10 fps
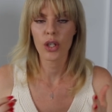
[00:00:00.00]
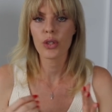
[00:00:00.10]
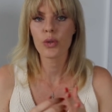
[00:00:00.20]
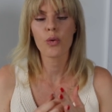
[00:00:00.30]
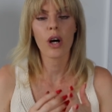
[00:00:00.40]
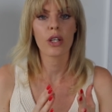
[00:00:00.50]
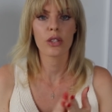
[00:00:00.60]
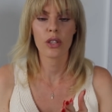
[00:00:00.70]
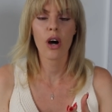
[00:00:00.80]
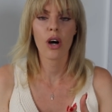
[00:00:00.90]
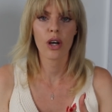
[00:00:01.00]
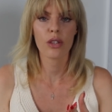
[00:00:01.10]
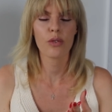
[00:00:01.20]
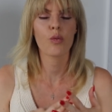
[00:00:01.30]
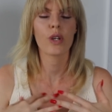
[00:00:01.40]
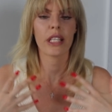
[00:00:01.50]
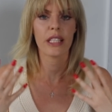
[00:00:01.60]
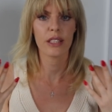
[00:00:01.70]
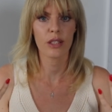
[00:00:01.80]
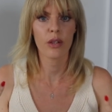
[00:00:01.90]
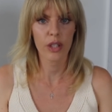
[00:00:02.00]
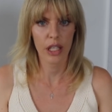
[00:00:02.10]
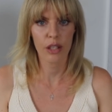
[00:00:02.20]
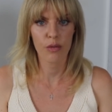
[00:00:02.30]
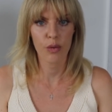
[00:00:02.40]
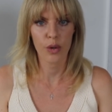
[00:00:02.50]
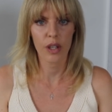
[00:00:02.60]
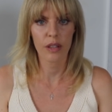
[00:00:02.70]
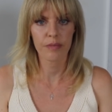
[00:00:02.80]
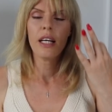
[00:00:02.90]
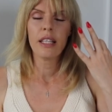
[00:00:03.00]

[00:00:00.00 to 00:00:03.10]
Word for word: you are not what he is looking for.